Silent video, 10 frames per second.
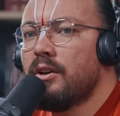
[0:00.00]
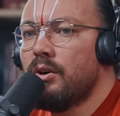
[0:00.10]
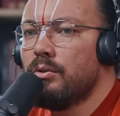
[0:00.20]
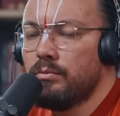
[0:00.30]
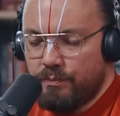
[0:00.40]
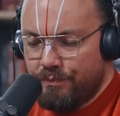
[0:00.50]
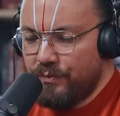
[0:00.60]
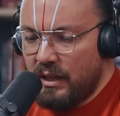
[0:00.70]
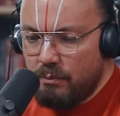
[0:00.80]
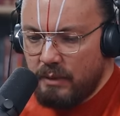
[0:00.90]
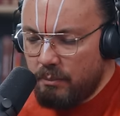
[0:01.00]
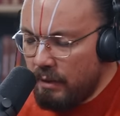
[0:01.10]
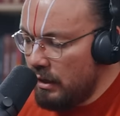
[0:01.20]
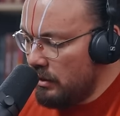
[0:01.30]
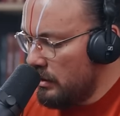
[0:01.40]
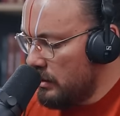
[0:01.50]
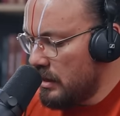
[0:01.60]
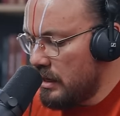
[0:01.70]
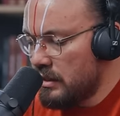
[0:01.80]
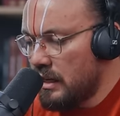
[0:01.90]
I go, in in my
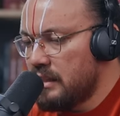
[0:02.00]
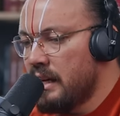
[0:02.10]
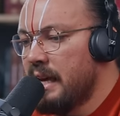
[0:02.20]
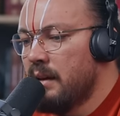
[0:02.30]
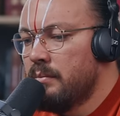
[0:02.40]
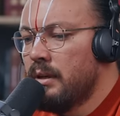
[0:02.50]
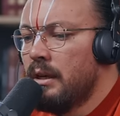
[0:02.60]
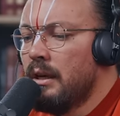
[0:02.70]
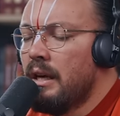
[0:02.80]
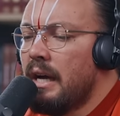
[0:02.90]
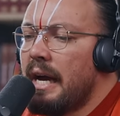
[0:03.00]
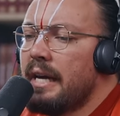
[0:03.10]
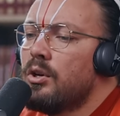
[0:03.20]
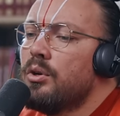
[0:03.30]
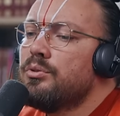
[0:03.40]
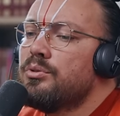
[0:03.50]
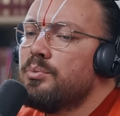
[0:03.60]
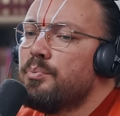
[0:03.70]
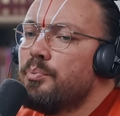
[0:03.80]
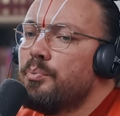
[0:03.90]
as as I am, I go to
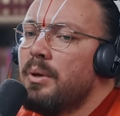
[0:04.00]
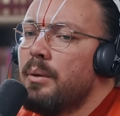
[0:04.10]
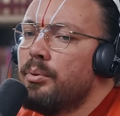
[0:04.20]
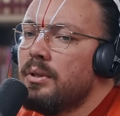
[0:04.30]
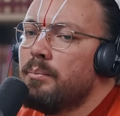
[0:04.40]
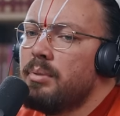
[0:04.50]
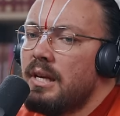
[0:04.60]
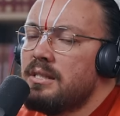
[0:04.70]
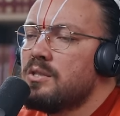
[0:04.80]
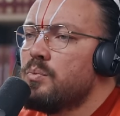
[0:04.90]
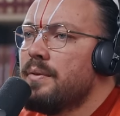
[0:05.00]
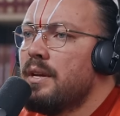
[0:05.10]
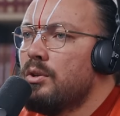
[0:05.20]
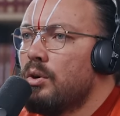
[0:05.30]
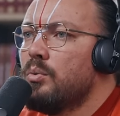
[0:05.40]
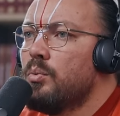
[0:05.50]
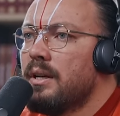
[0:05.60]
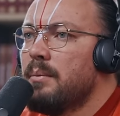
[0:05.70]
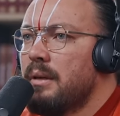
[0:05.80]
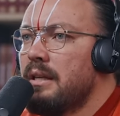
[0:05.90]
people and places where they know
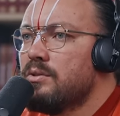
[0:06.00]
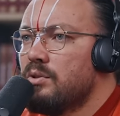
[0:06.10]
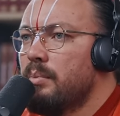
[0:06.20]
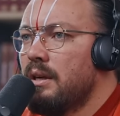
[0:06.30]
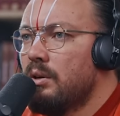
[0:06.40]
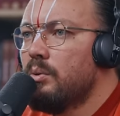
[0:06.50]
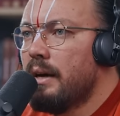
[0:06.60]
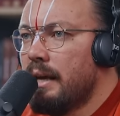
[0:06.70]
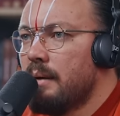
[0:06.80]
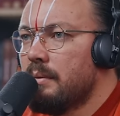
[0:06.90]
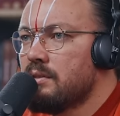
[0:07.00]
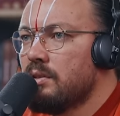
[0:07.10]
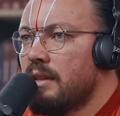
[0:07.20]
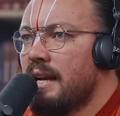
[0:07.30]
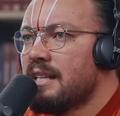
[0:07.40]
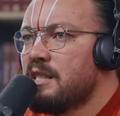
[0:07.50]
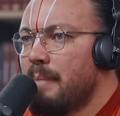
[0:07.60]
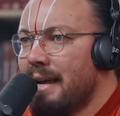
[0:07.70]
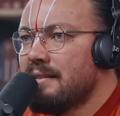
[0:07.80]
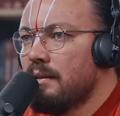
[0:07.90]
what it means to be who I am, and so they're
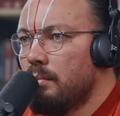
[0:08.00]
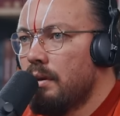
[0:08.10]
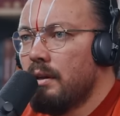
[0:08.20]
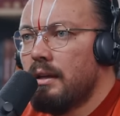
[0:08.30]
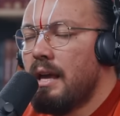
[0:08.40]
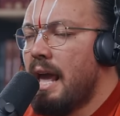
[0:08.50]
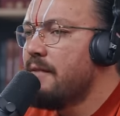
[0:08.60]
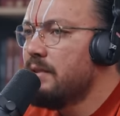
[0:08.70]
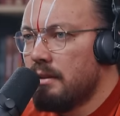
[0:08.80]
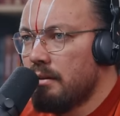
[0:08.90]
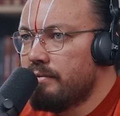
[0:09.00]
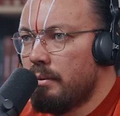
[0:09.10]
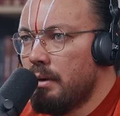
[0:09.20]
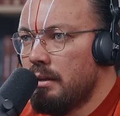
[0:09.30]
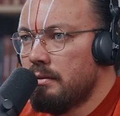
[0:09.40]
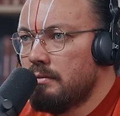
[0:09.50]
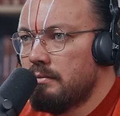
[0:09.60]
expecting everything from me,